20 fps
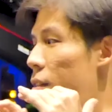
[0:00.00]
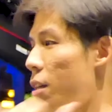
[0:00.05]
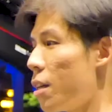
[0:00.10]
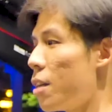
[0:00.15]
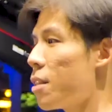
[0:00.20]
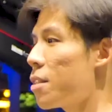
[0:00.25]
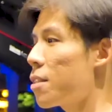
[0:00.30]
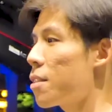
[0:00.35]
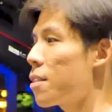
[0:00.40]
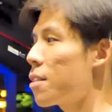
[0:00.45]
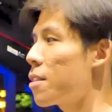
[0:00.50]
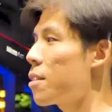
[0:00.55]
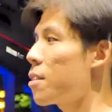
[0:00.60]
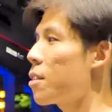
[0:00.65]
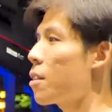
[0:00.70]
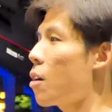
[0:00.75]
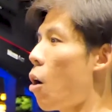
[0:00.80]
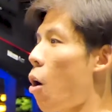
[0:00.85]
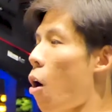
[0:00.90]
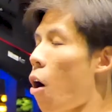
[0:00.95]
this
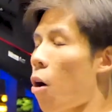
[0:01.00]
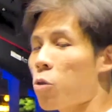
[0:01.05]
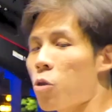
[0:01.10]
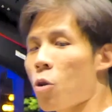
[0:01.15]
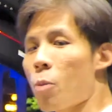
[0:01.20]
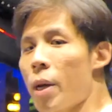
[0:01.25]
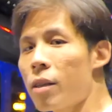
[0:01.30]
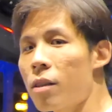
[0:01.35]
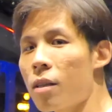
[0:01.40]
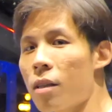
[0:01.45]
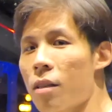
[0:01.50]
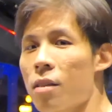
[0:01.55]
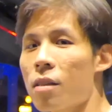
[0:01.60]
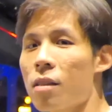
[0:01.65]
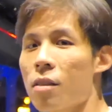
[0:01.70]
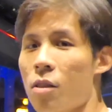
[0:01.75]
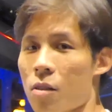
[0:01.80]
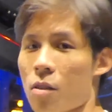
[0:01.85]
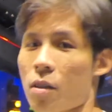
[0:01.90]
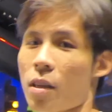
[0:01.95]
automated
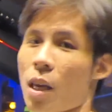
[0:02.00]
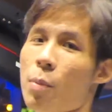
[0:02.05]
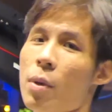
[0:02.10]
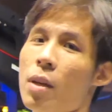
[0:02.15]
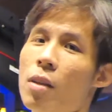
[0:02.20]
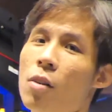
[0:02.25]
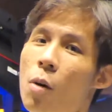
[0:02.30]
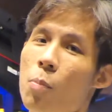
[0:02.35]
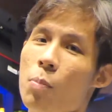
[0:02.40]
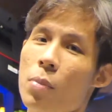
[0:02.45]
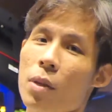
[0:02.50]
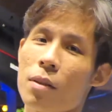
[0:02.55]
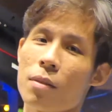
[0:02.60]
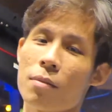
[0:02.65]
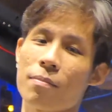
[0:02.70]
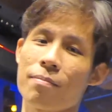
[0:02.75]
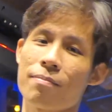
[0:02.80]
gaming cockpit.